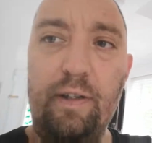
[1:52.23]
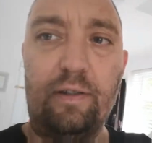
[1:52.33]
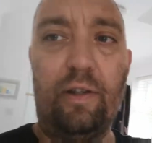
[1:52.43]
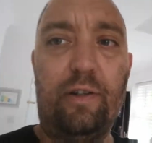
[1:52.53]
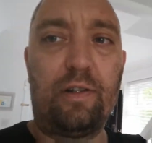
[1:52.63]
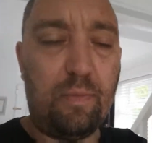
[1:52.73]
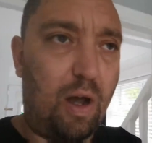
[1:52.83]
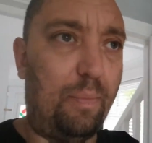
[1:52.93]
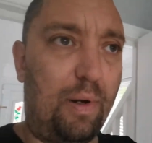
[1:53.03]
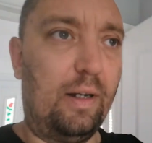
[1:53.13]
that's on the
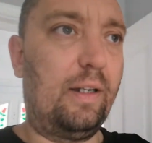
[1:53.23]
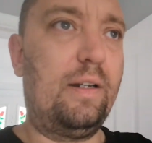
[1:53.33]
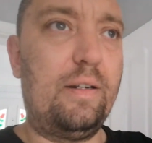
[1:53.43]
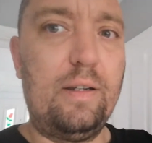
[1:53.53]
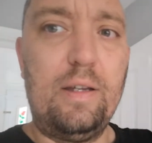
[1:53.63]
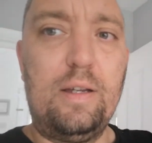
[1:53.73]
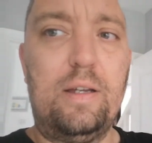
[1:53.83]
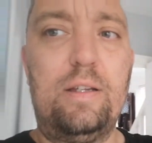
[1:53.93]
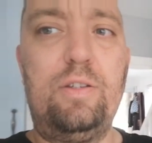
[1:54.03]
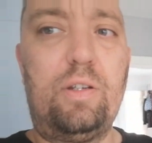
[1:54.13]
smart plug, and
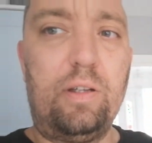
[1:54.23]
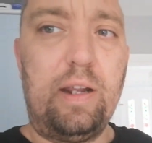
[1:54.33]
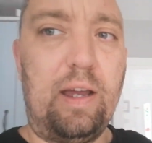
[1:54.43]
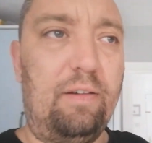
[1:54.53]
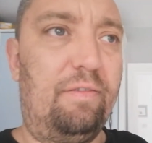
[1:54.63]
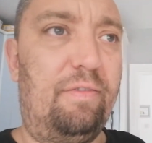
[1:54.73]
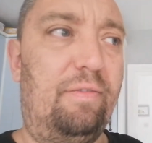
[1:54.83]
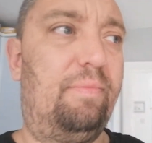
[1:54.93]
you can have